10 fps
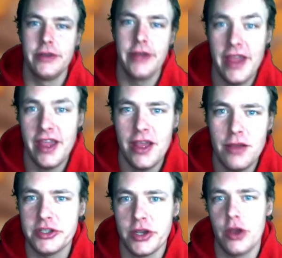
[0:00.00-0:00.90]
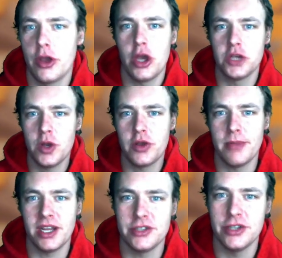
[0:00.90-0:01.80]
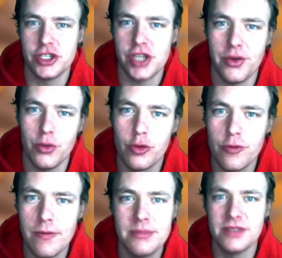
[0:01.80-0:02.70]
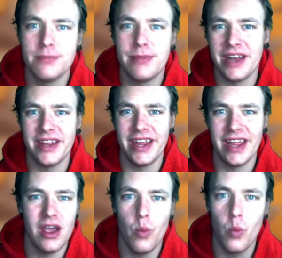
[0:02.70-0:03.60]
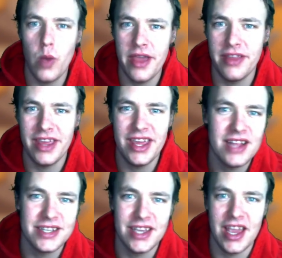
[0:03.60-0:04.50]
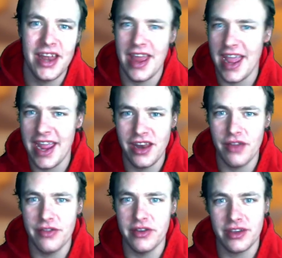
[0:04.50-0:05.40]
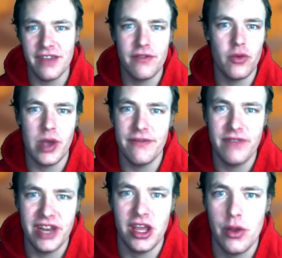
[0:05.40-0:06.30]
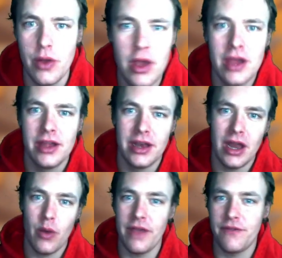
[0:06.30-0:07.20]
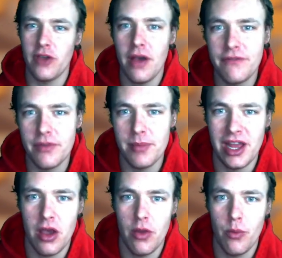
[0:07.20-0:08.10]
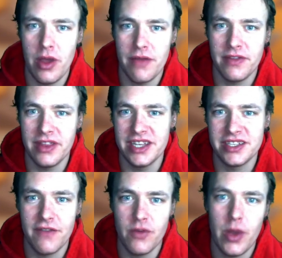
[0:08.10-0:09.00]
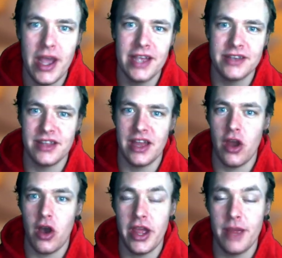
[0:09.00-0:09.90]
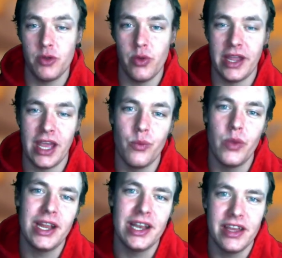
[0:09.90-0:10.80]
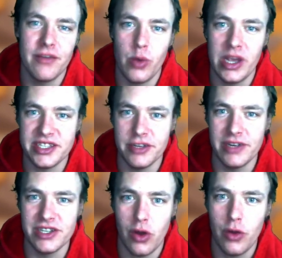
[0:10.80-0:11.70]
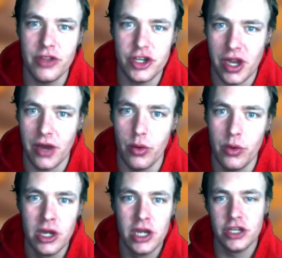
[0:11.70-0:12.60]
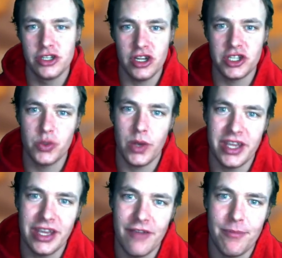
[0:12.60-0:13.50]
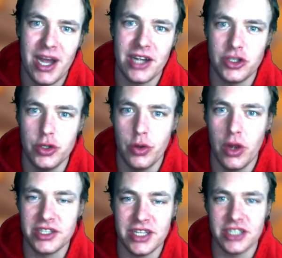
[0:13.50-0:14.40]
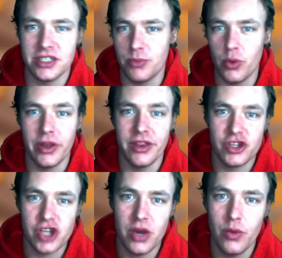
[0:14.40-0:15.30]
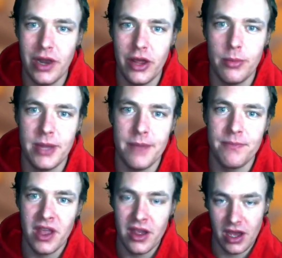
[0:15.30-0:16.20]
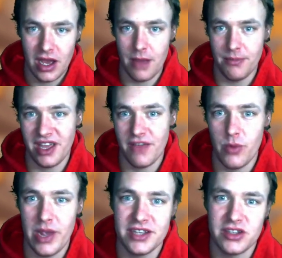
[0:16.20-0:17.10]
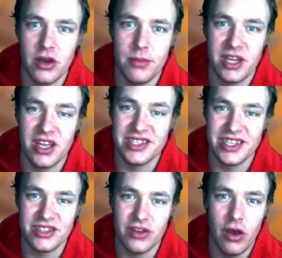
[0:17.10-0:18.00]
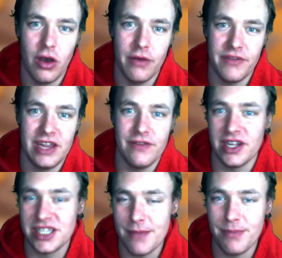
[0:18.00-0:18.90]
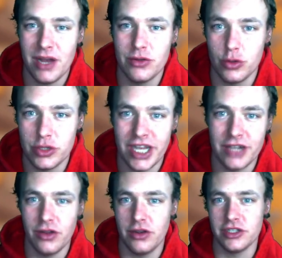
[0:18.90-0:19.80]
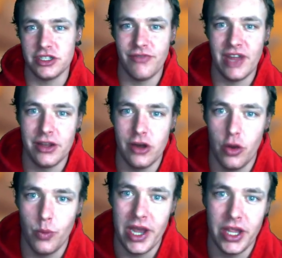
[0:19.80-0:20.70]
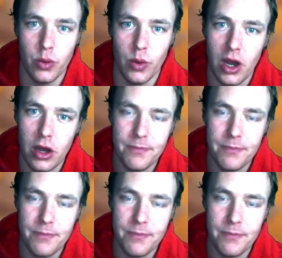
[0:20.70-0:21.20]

Hey, how's it going guys? Welcome back to the channel. Crimson Panda here with yet again another giveaway video. Now, if you're unfamiliar with these giveaways, then I am doing a weekly giveaway series on the channel just so I can give back to you guys that are supporting the channel a little bit. Um, the giveaway is going to consist of either £10 or $10 depending on where you are.